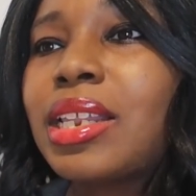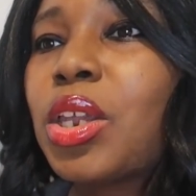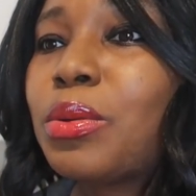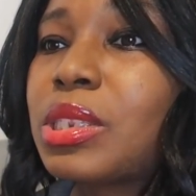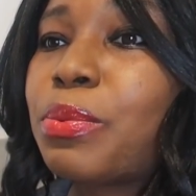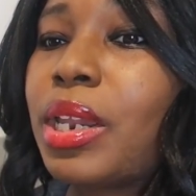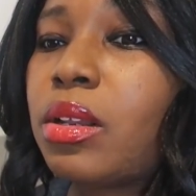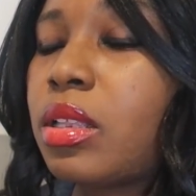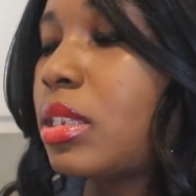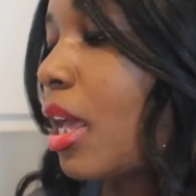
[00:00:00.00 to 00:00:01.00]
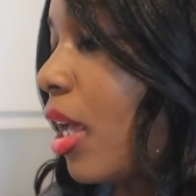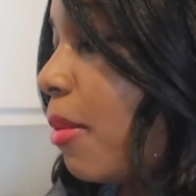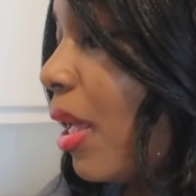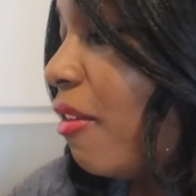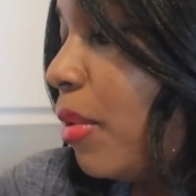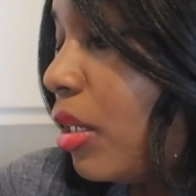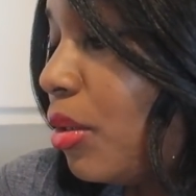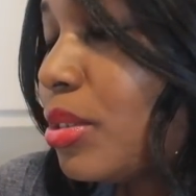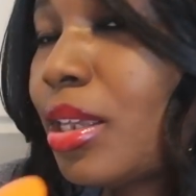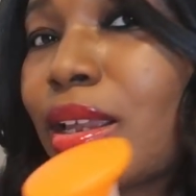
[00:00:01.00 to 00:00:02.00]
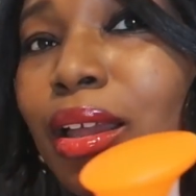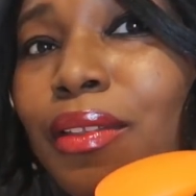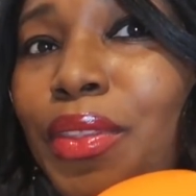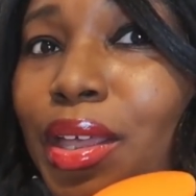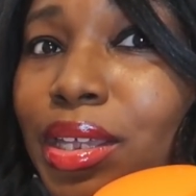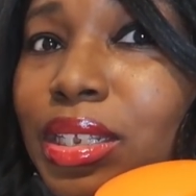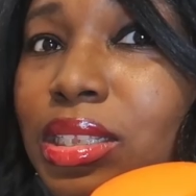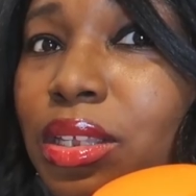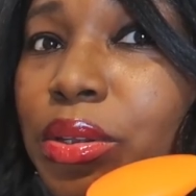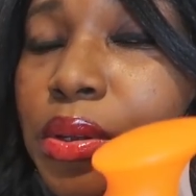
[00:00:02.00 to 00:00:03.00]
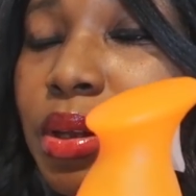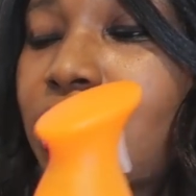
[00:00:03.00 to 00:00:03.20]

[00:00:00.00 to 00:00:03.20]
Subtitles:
I don't spray it all the time. I've been using the honeysuckle.